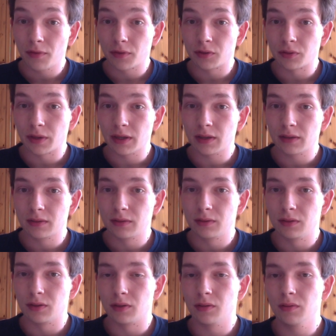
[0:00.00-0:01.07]
the track,
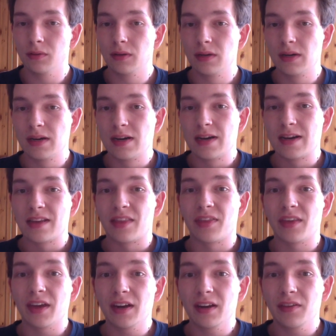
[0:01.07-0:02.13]
you know,
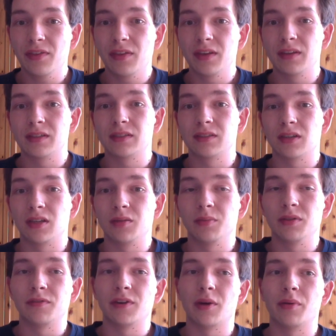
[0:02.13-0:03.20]
then I think it's gonna
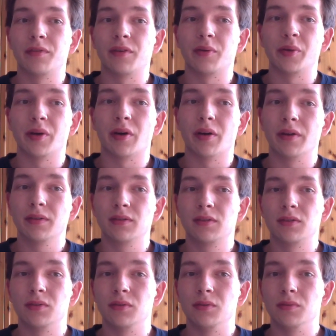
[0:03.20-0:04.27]
be very hard
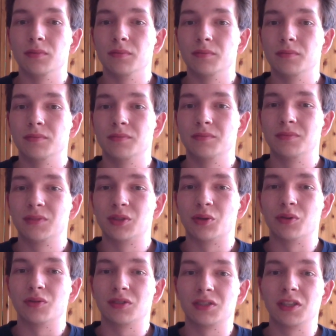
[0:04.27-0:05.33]
to
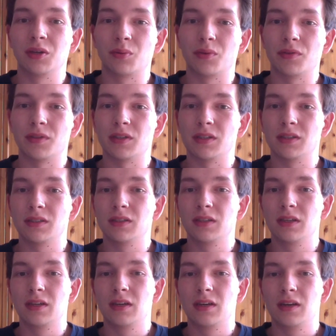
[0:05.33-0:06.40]
sort of stick with this.
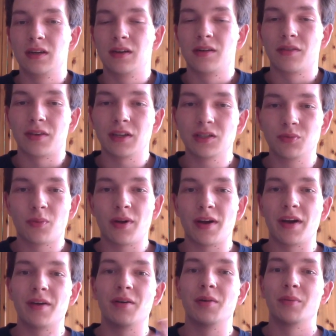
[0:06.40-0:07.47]
That's why
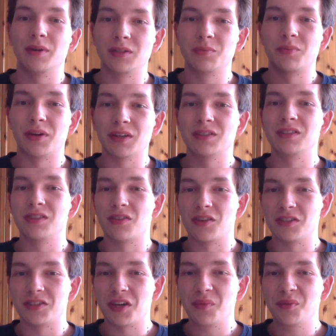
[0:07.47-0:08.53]
I always practice the
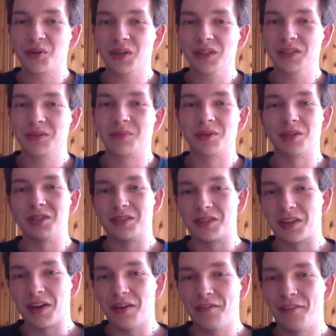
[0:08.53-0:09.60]
same tricks, because
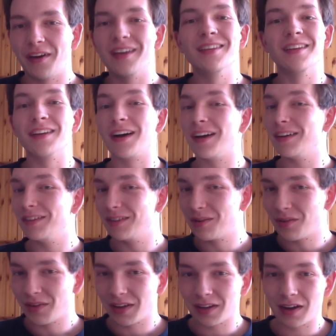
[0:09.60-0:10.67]
they are fun and I
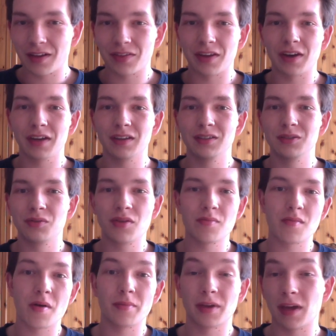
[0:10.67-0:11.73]
know that I can do
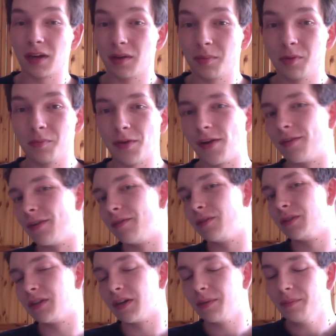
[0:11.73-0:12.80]
them. I'm getting a bit better every
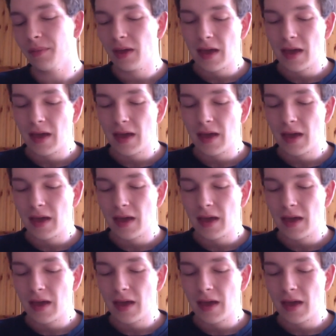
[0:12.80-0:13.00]
time.